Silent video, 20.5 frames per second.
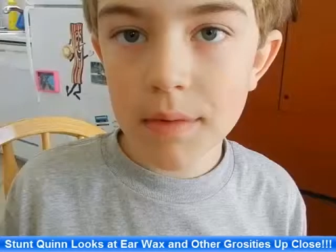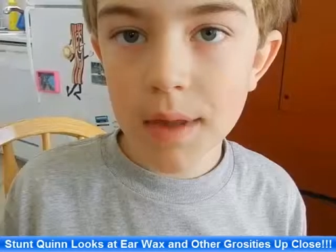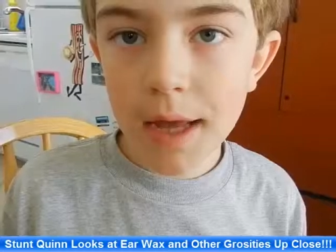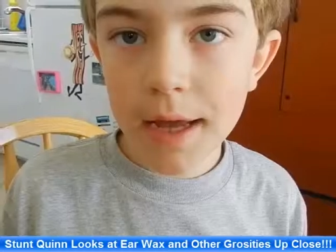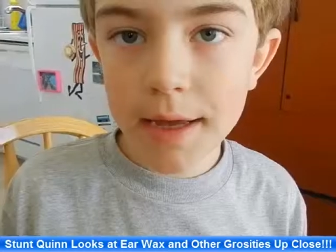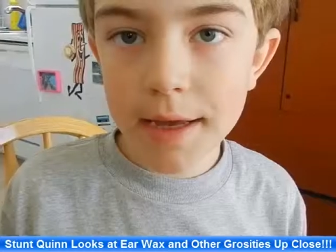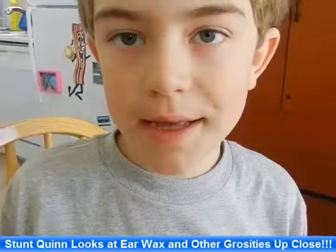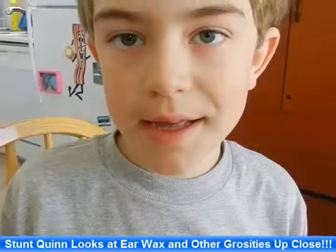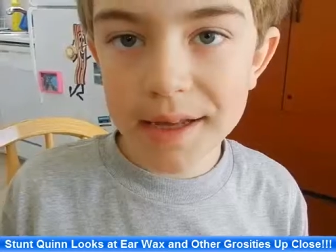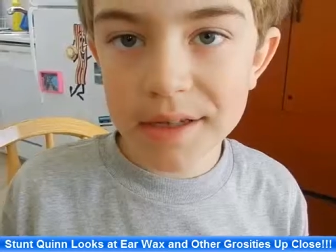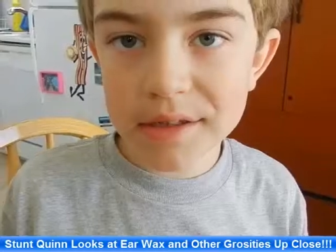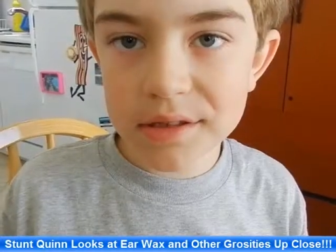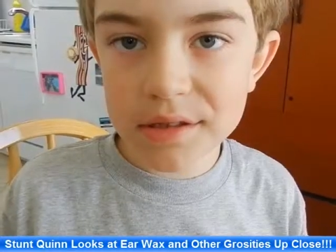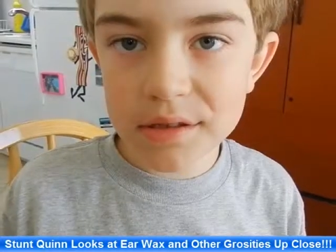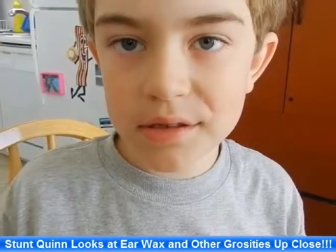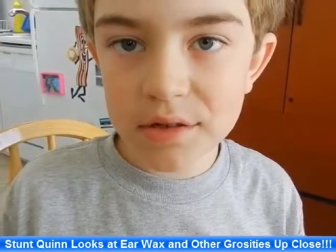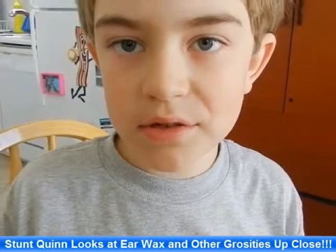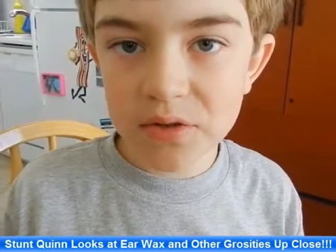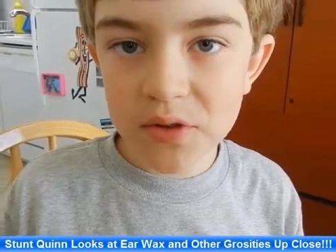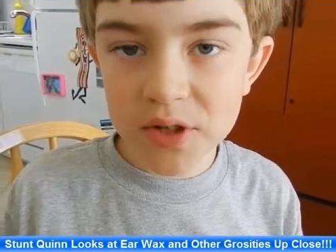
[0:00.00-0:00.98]
Hi guys,
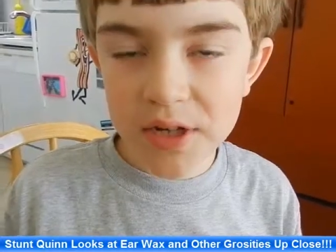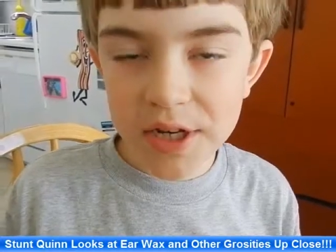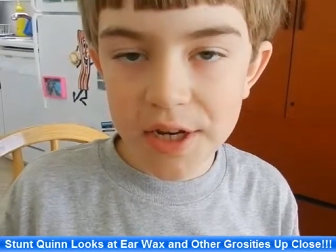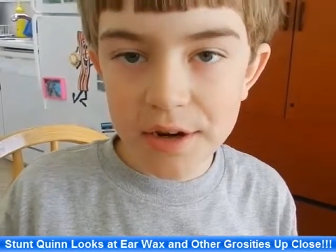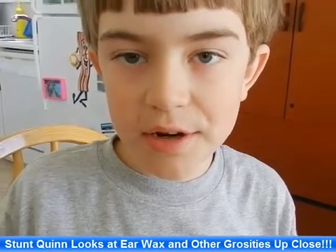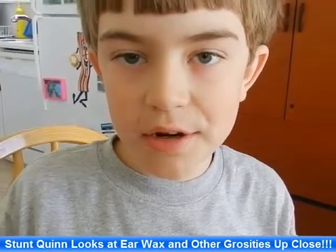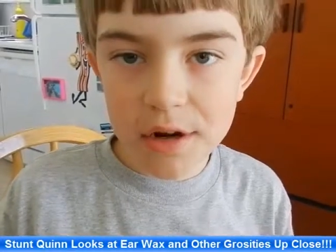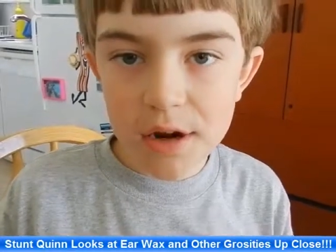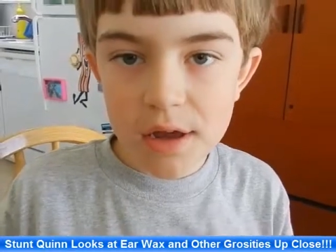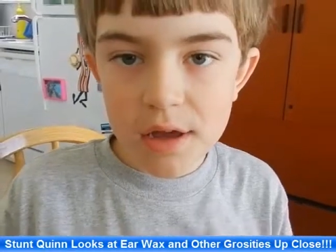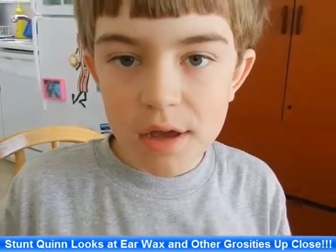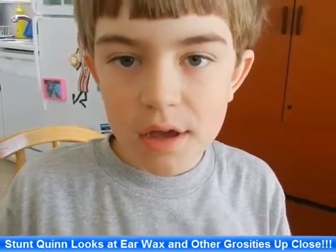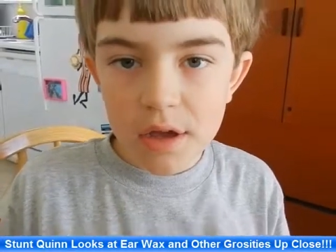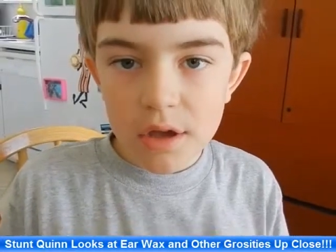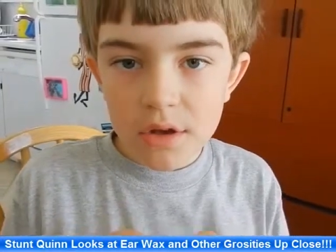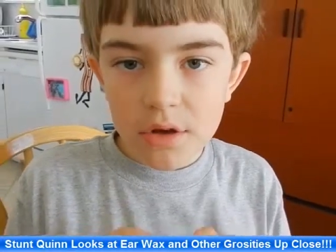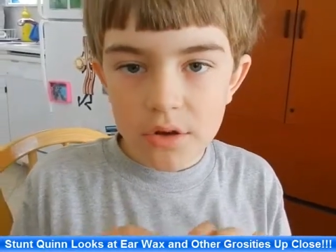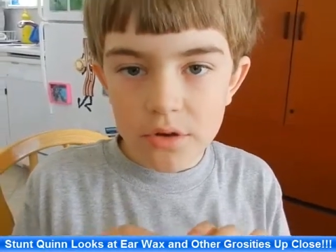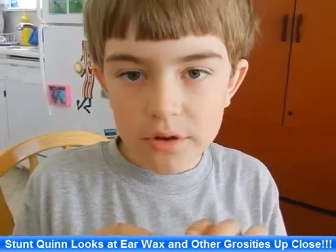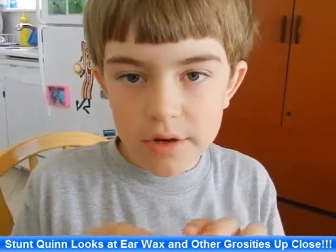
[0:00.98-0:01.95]
Quinn here.
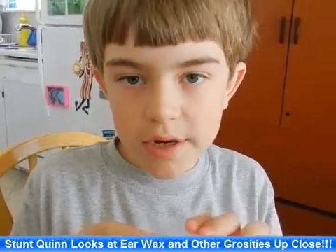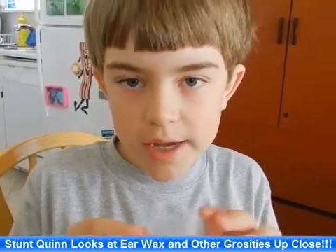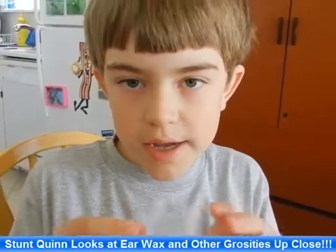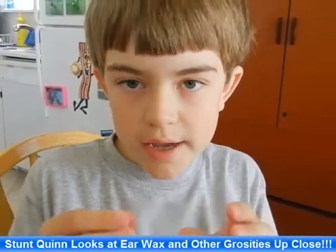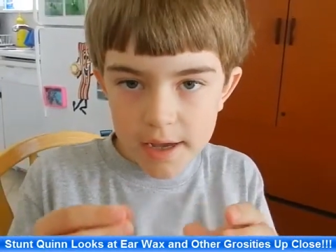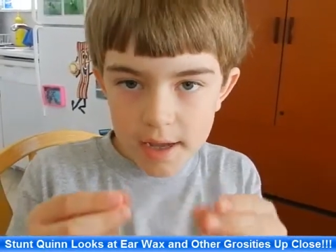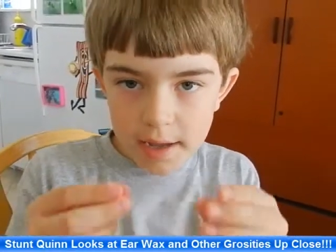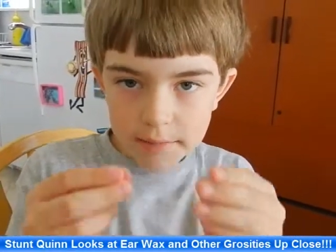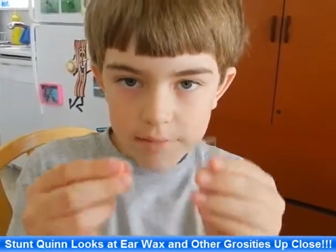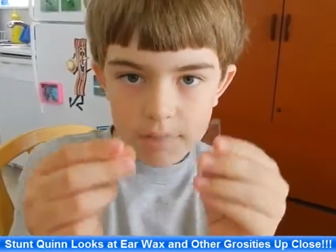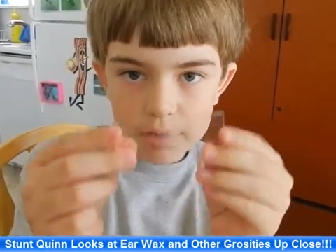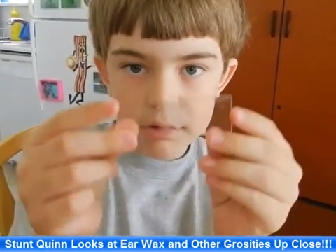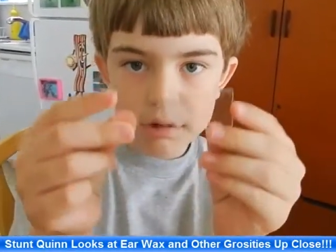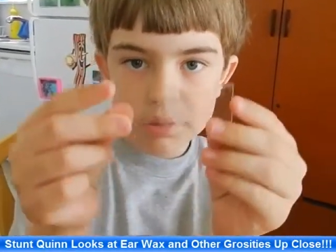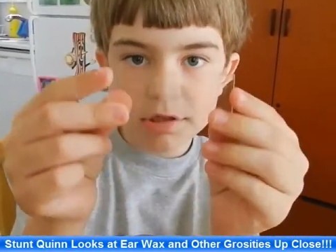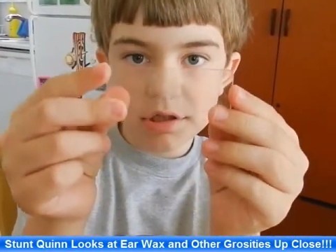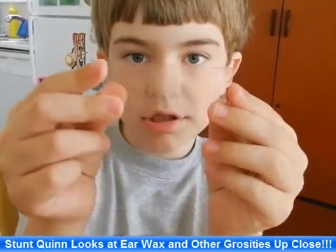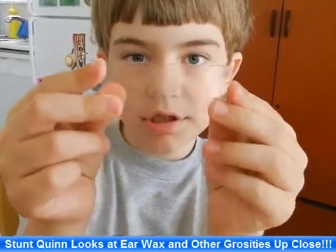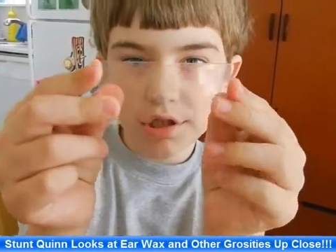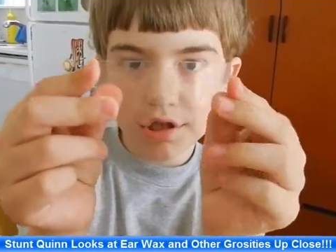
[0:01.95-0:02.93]
Today I'm
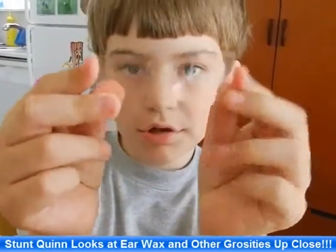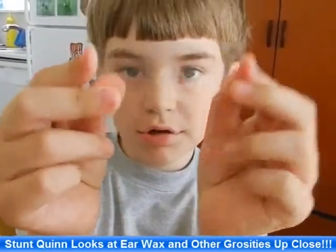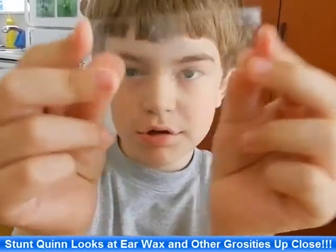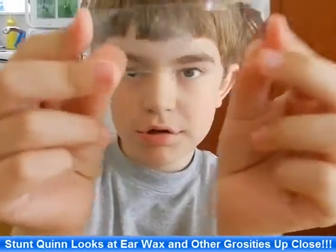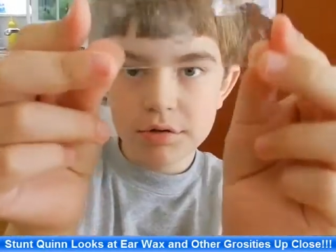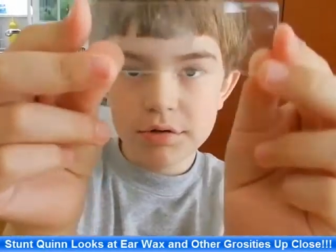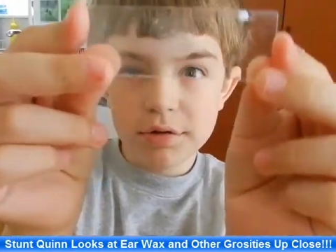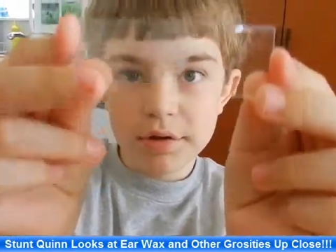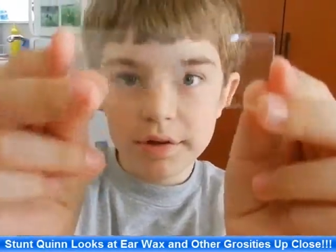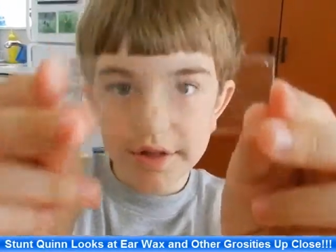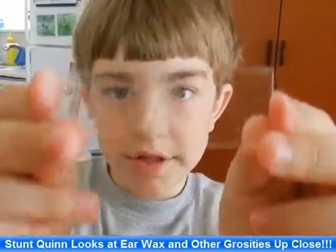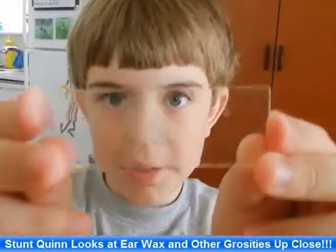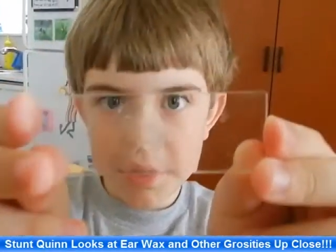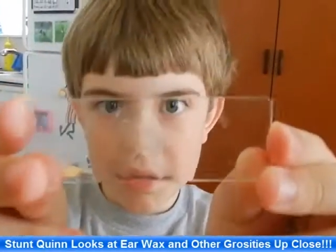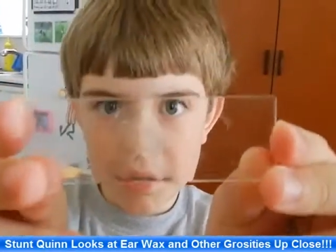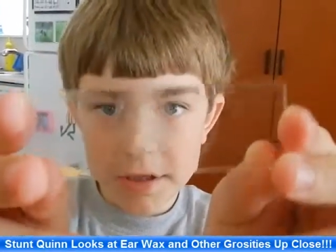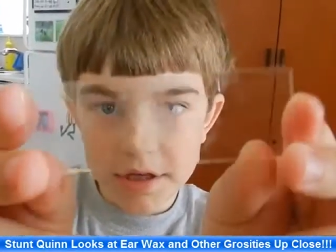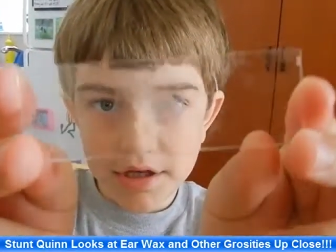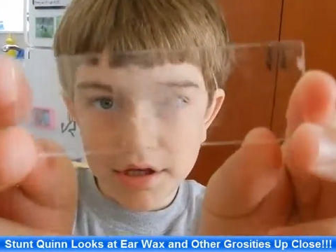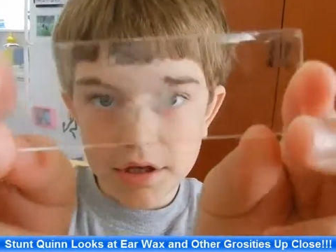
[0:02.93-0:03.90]
going to show you
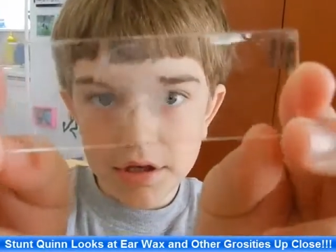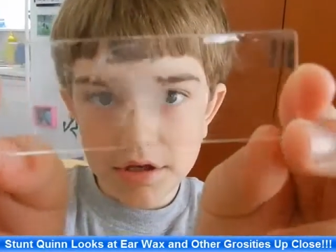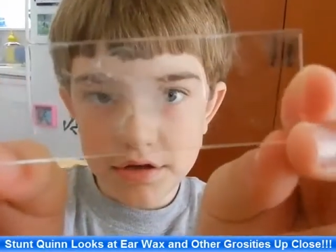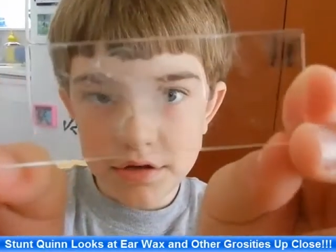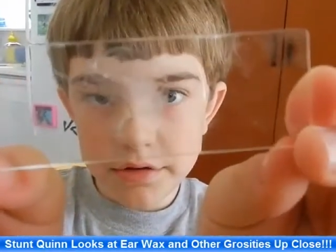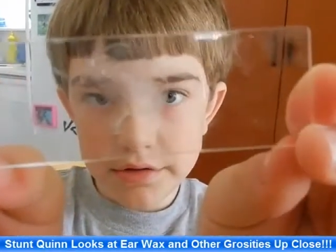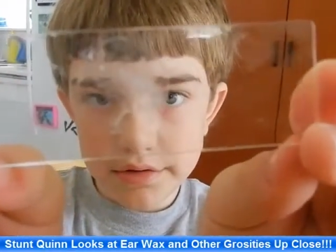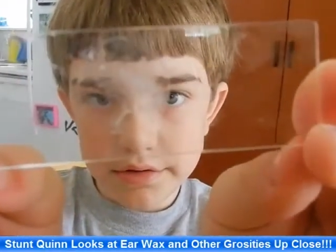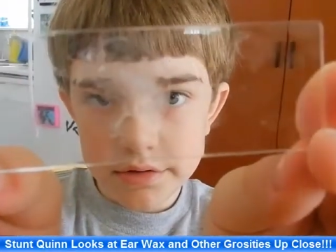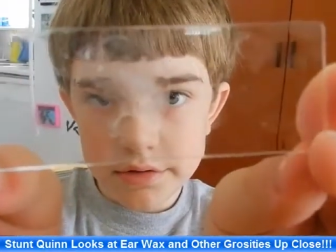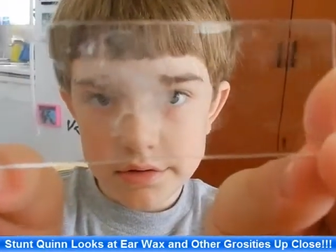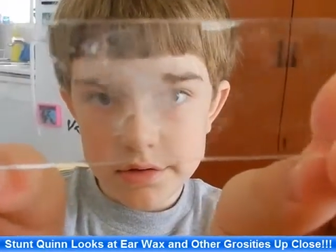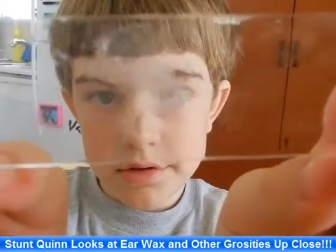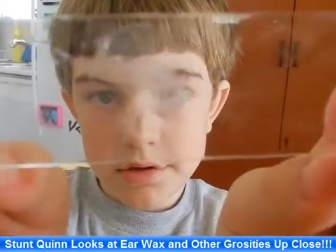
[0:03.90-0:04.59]
these.